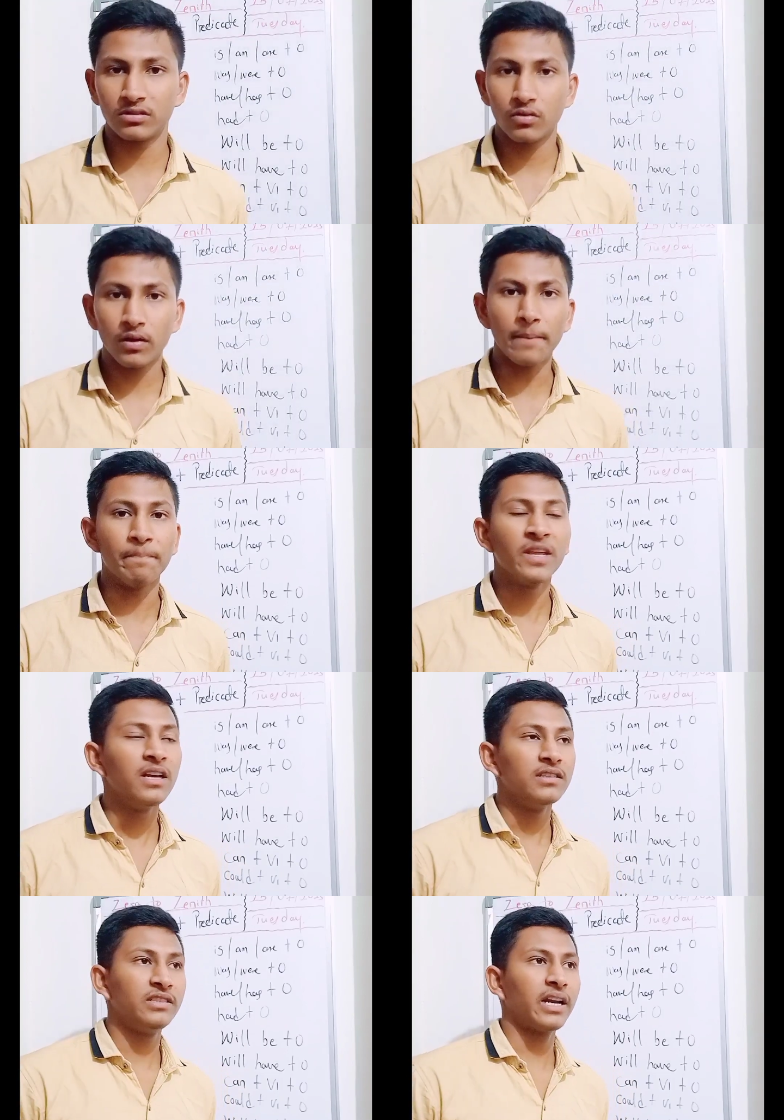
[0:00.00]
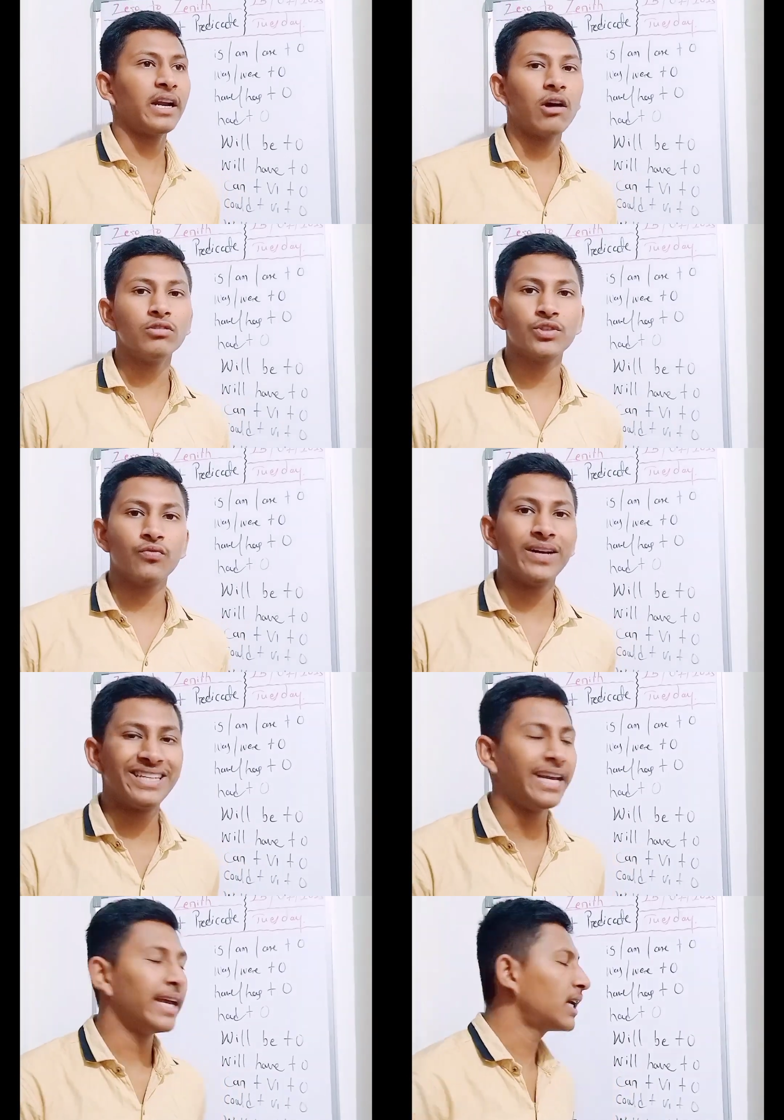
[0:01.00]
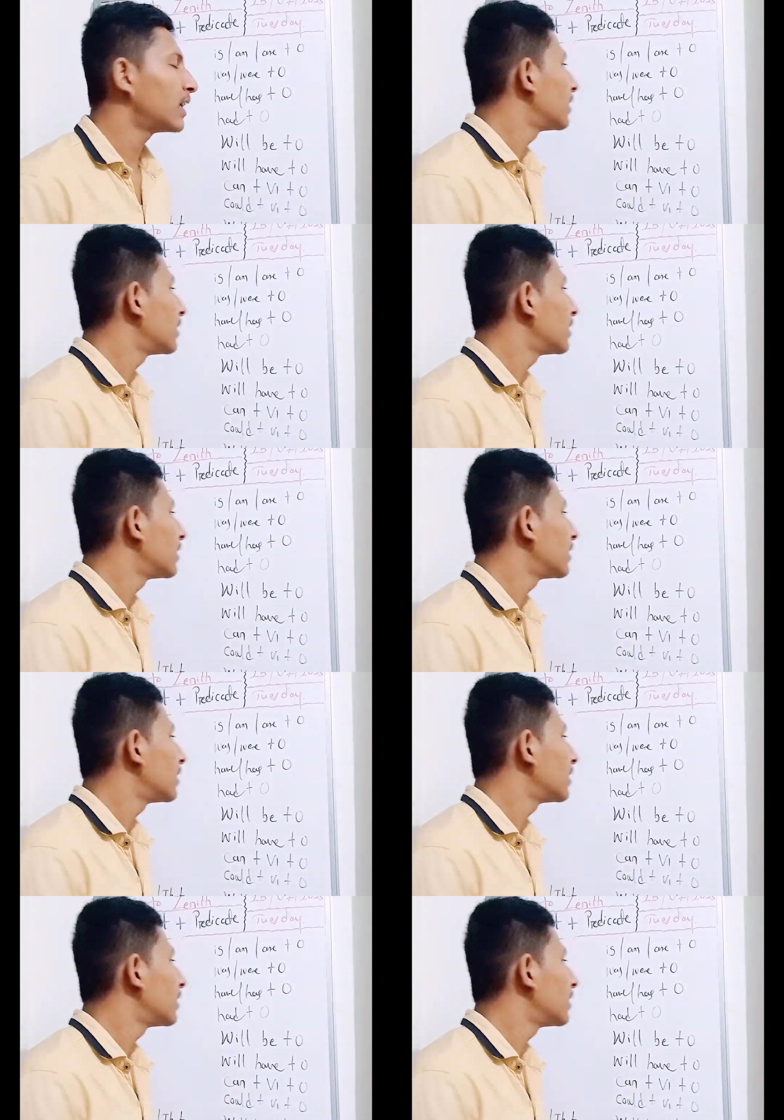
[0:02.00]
Okay, gerund nouns will take